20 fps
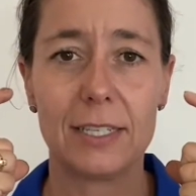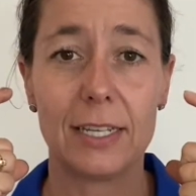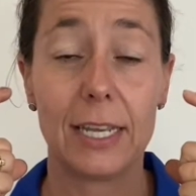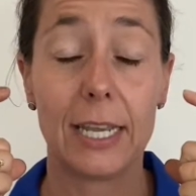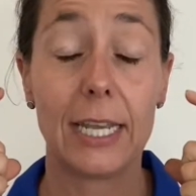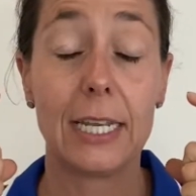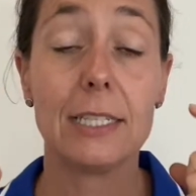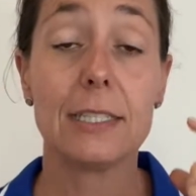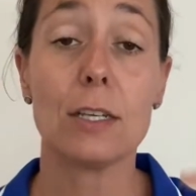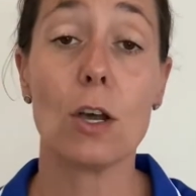
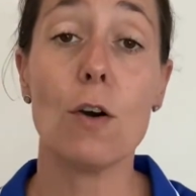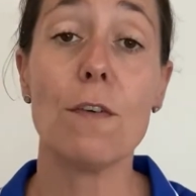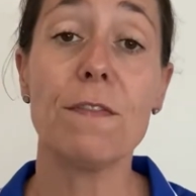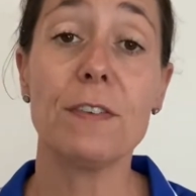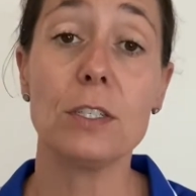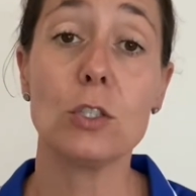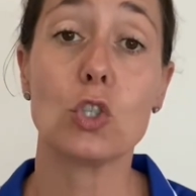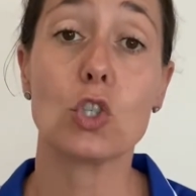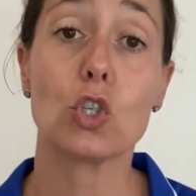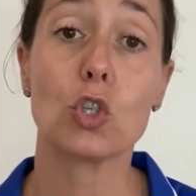it's
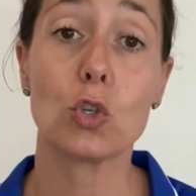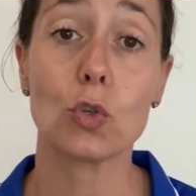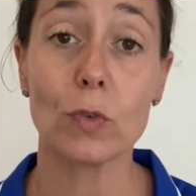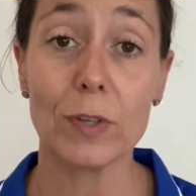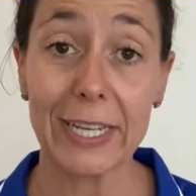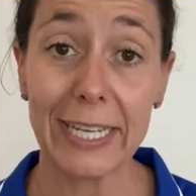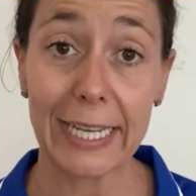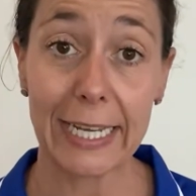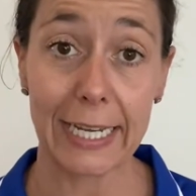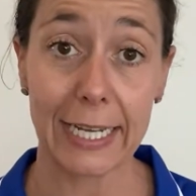often
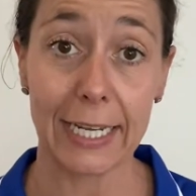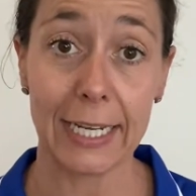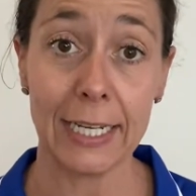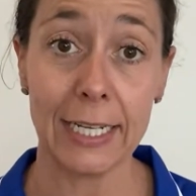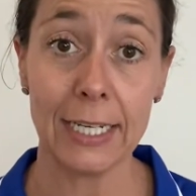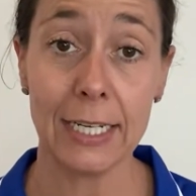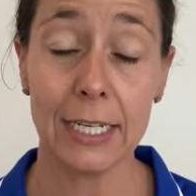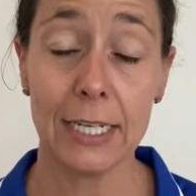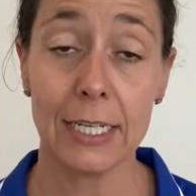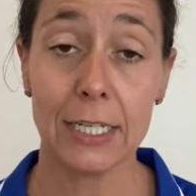
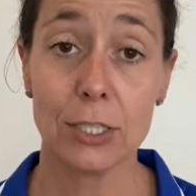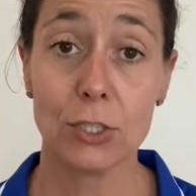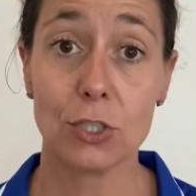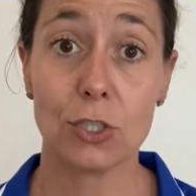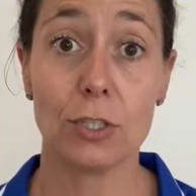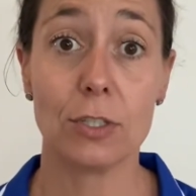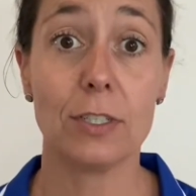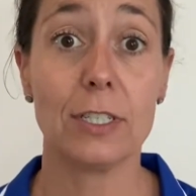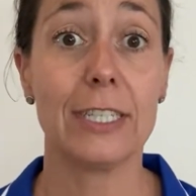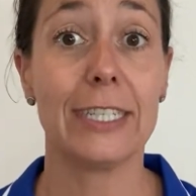tricky to